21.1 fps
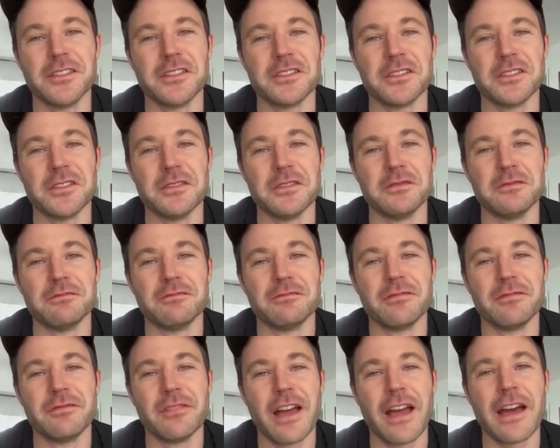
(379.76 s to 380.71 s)
you know, you
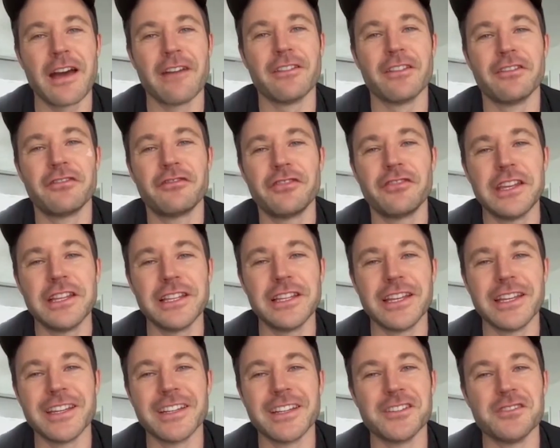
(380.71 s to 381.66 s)
have a
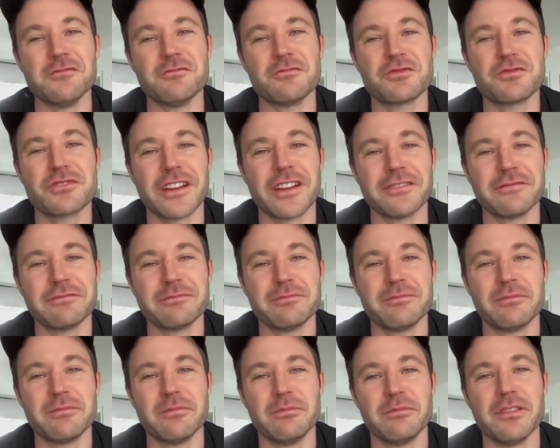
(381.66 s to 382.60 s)
feeling and you try to
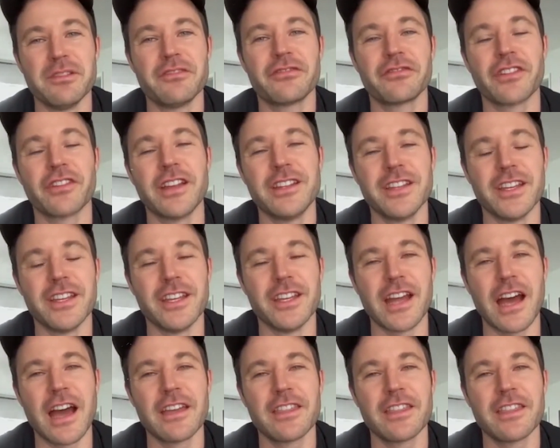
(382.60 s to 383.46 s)
befriend it.